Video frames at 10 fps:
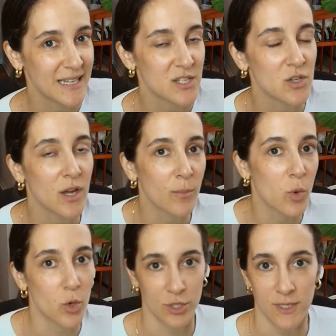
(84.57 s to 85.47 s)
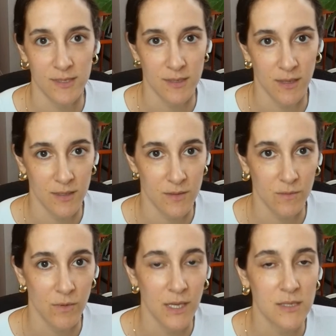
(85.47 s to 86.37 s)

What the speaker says: It's not portion size, right?